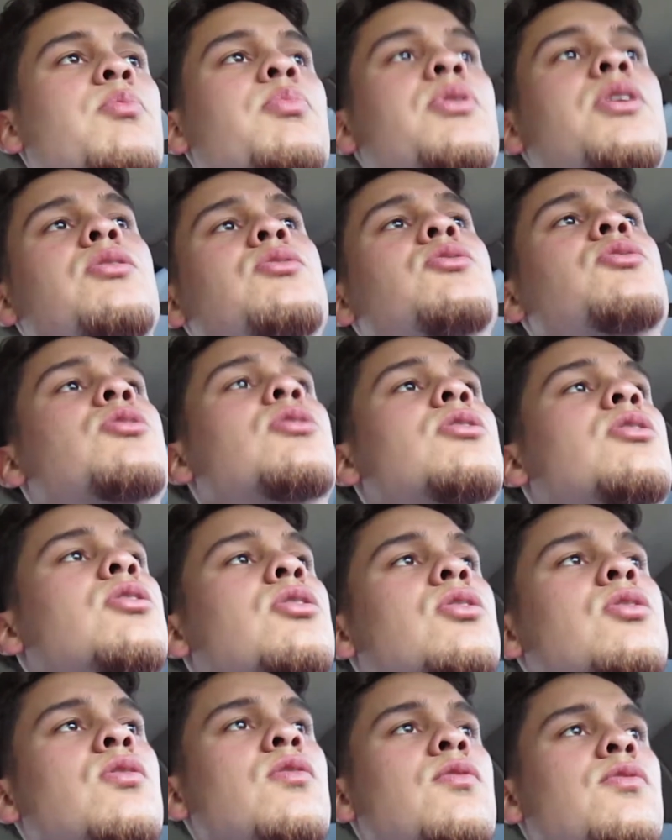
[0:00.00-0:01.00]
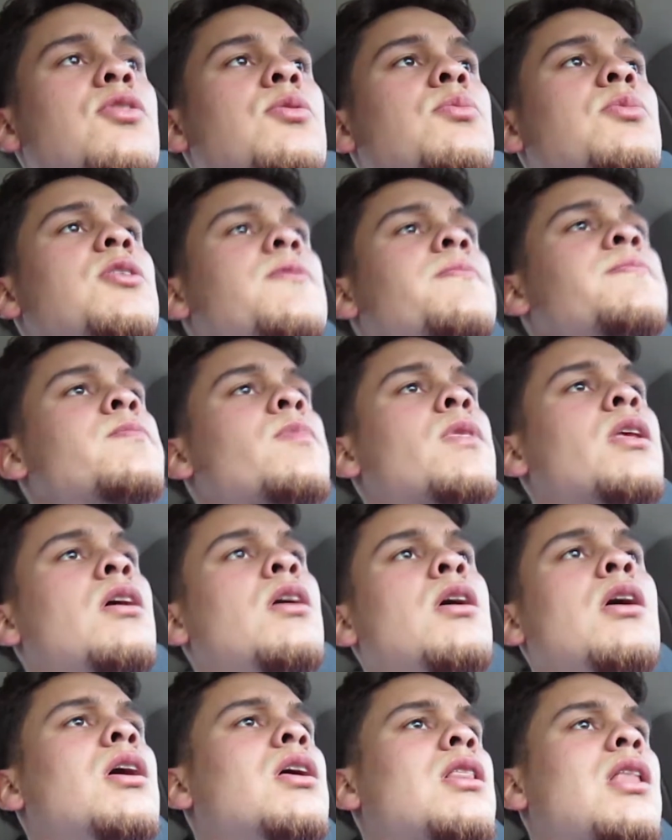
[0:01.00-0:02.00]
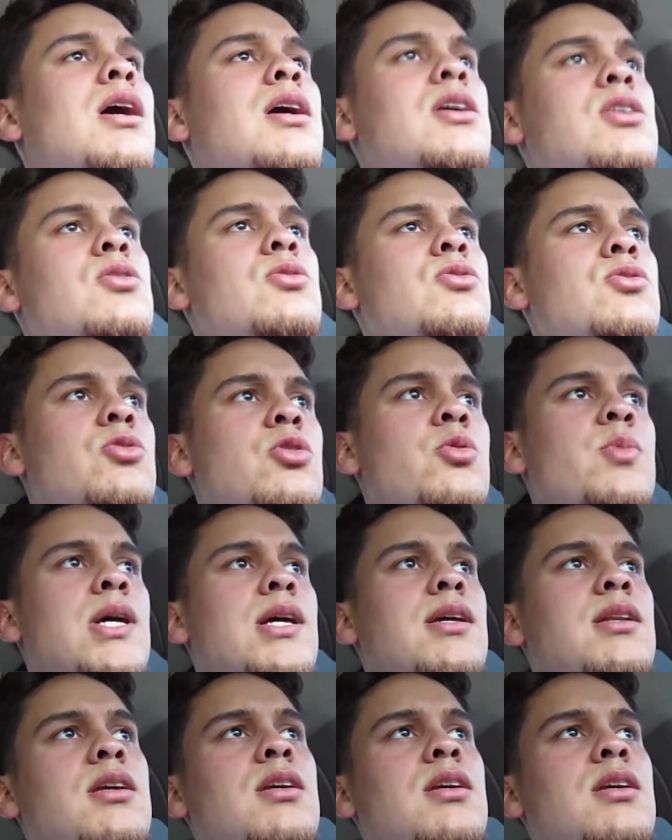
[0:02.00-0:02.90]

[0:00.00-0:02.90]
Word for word: picture. You feel me? Like YouTube ain't